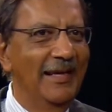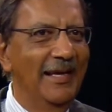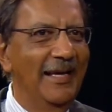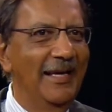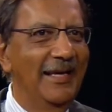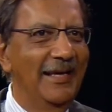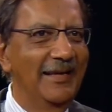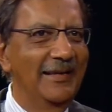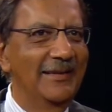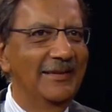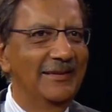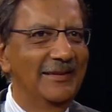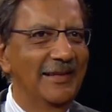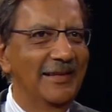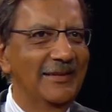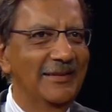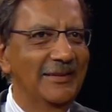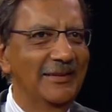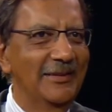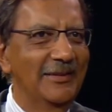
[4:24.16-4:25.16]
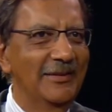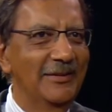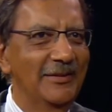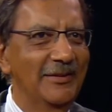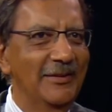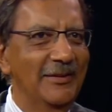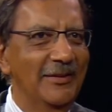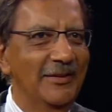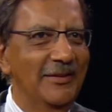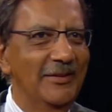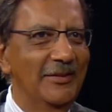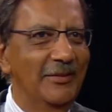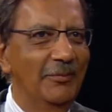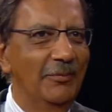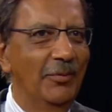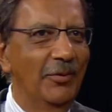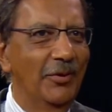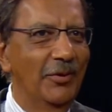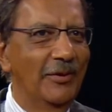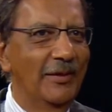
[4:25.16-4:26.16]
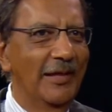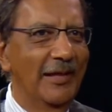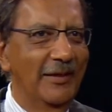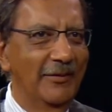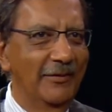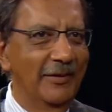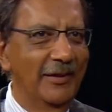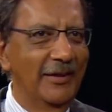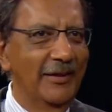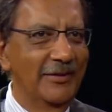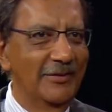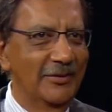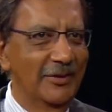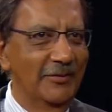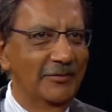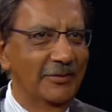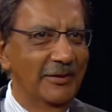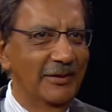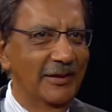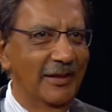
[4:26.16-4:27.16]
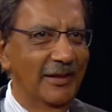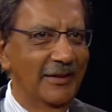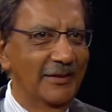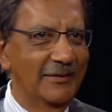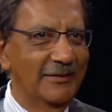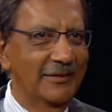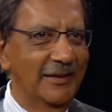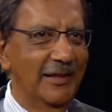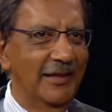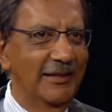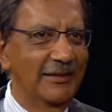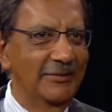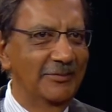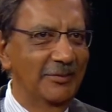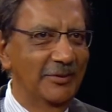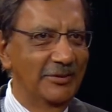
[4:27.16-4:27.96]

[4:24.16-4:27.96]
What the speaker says: and that the remote areas of United States,